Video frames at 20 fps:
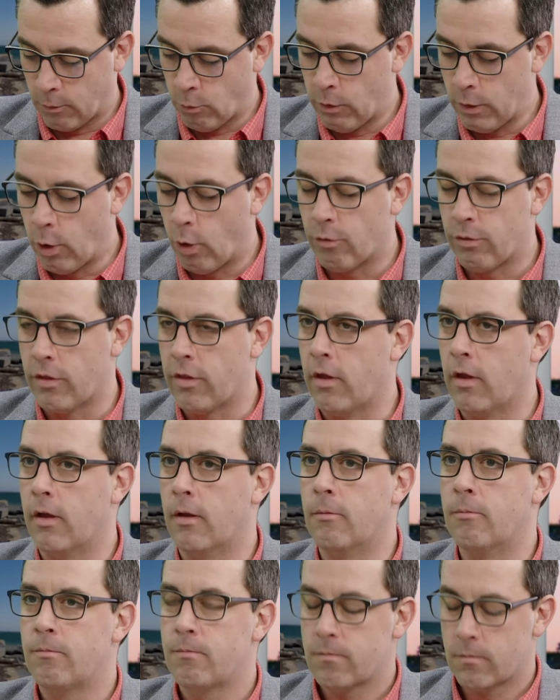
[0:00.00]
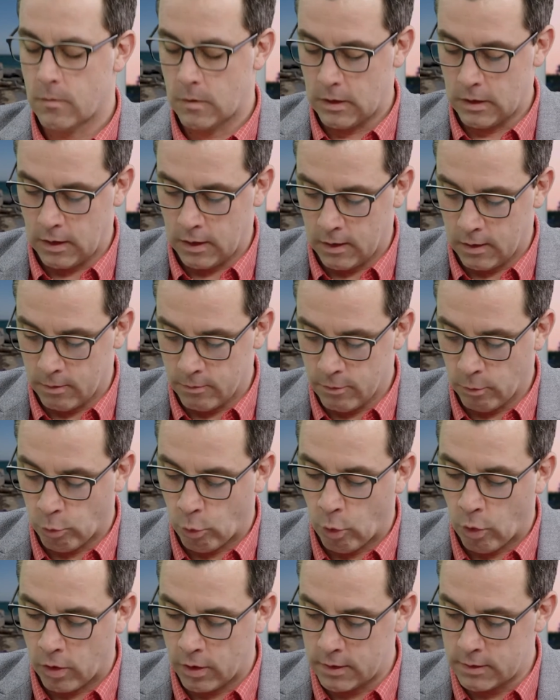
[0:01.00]
I went over the uh, the
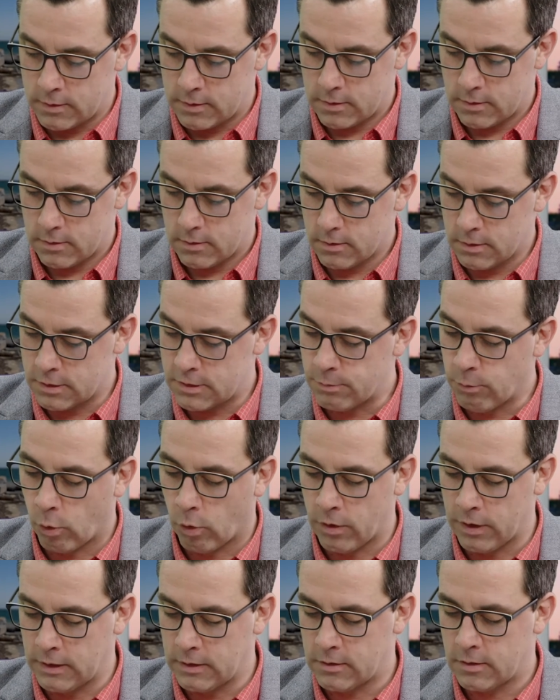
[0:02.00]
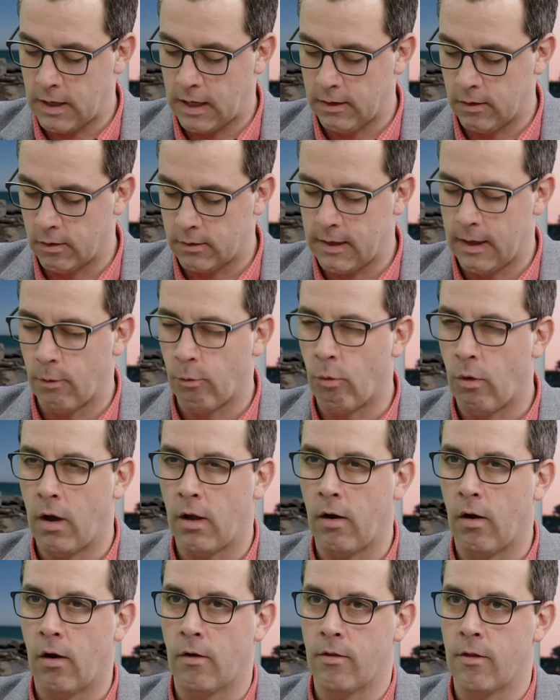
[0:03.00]
warrant this morning to kind of look at
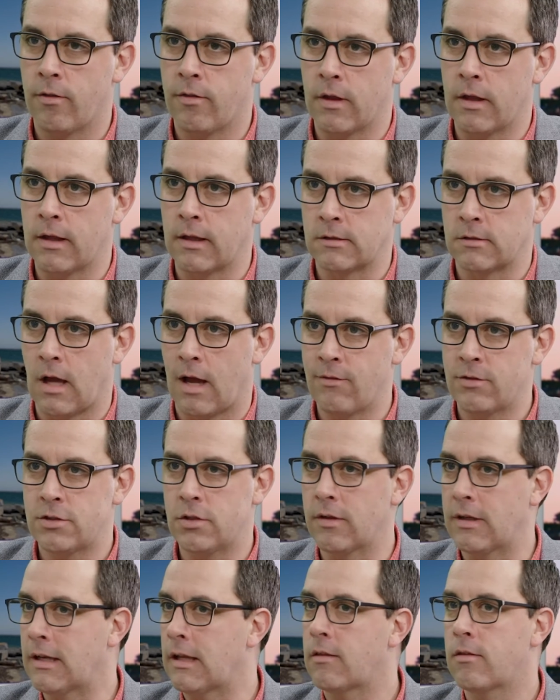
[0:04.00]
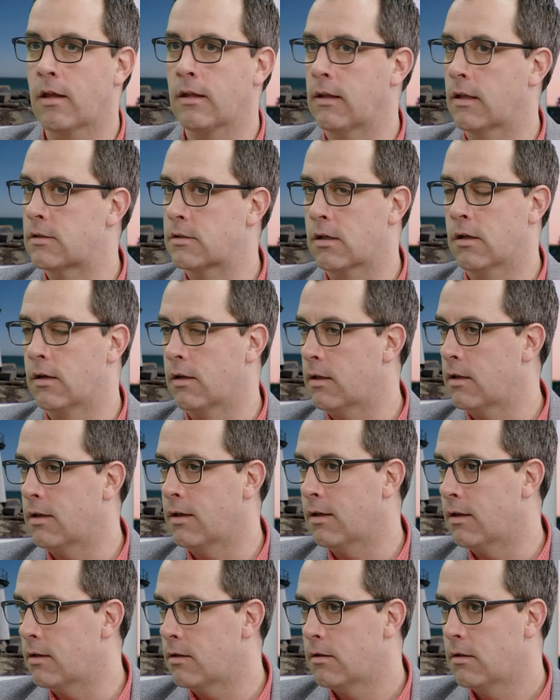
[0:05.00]
what are the things. Obviously, anything that's going to
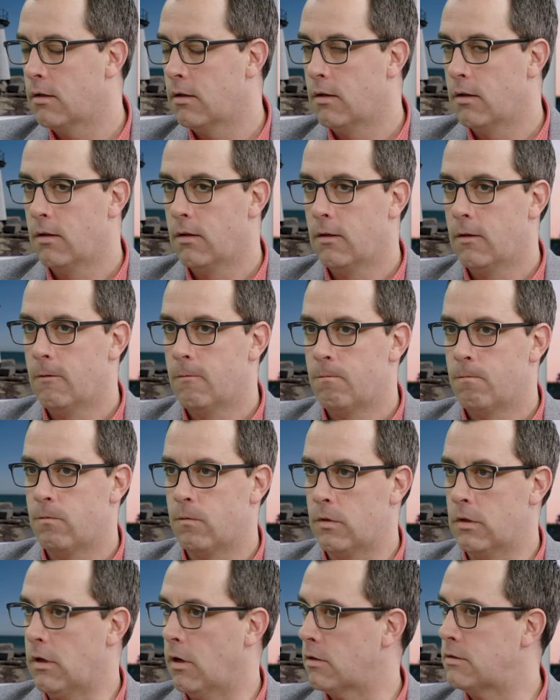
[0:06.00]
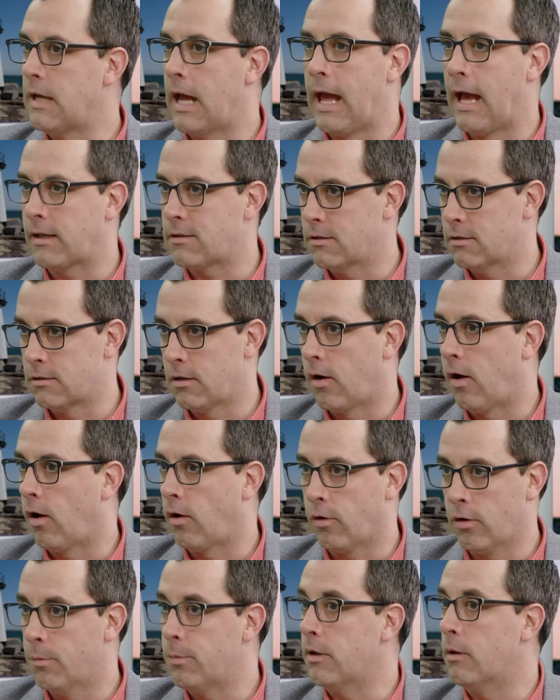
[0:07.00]
hit your taxes
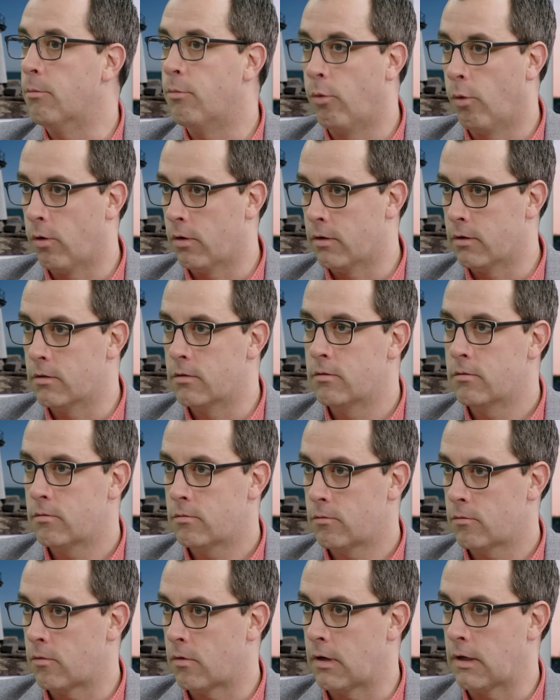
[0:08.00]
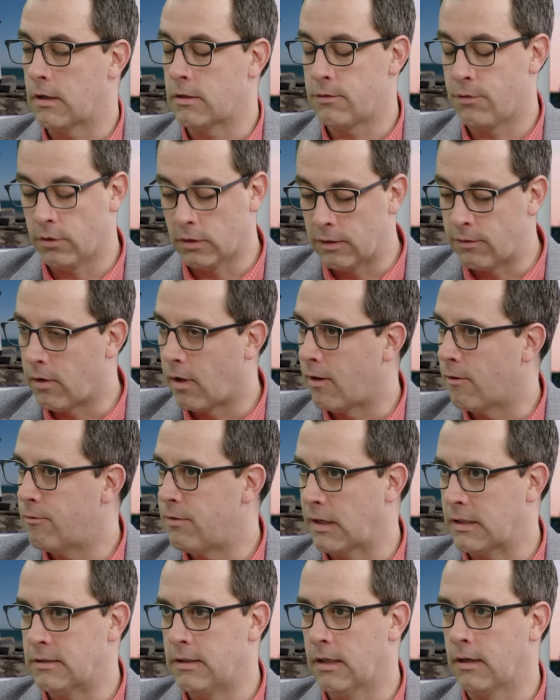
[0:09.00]
are going to be important, right? Because if you're living on a
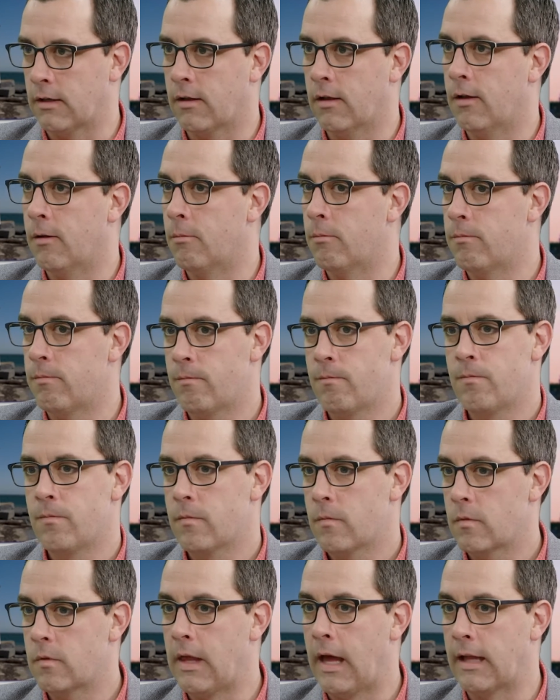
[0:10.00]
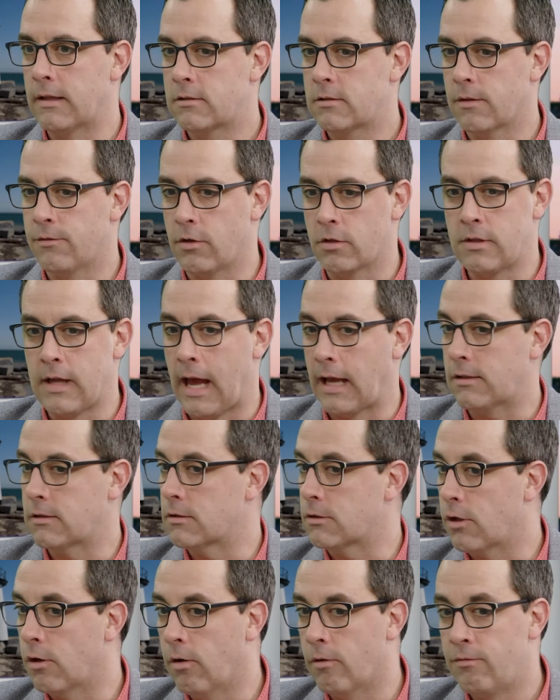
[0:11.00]
fixed income, that's if your
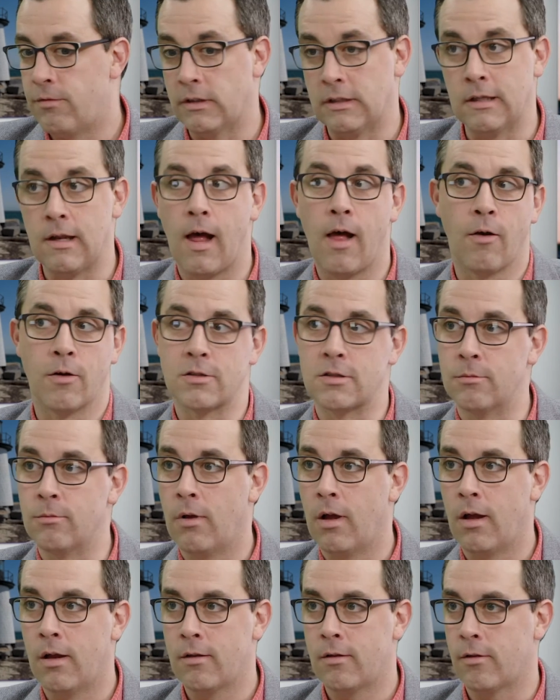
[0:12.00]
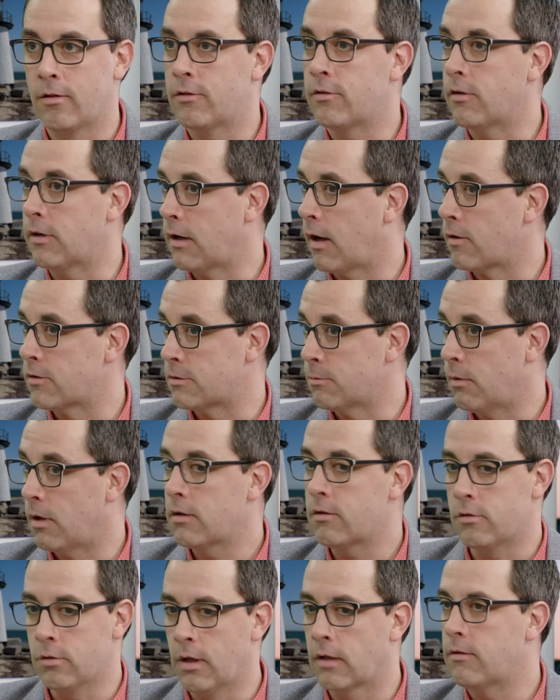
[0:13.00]
taxes go up $50 a month or $30 a
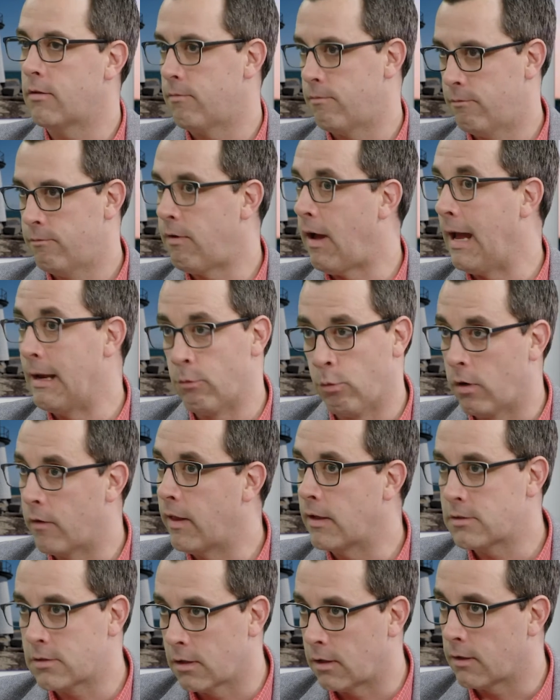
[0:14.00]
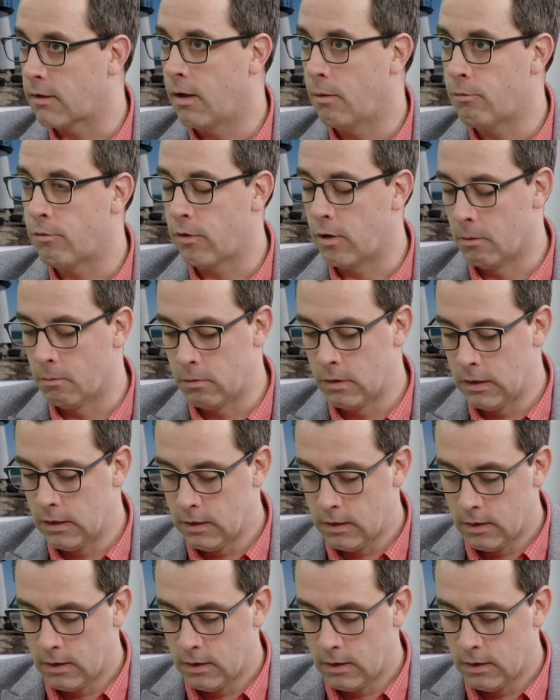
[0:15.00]
month, you have to find where that's going to come from.